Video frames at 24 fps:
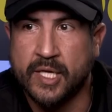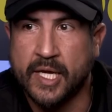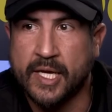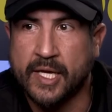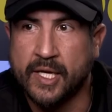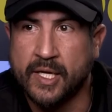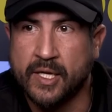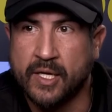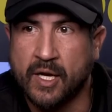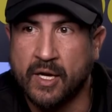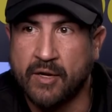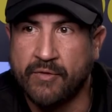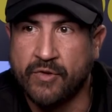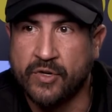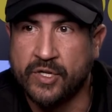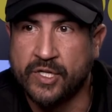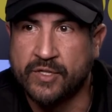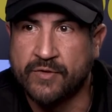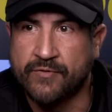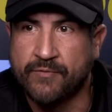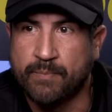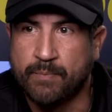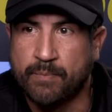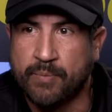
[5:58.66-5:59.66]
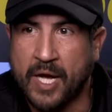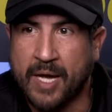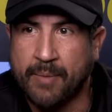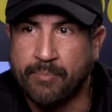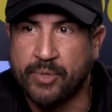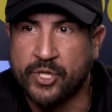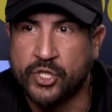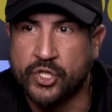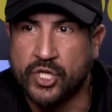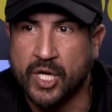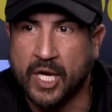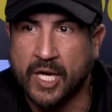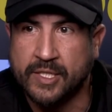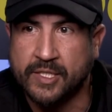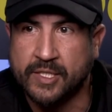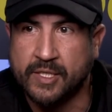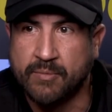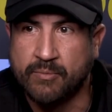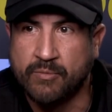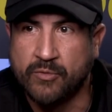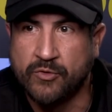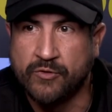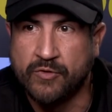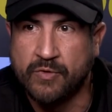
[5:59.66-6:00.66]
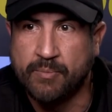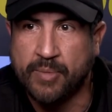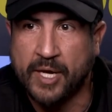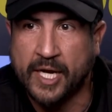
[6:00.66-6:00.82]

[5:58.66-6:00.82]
taking cover, he's popping shots and moving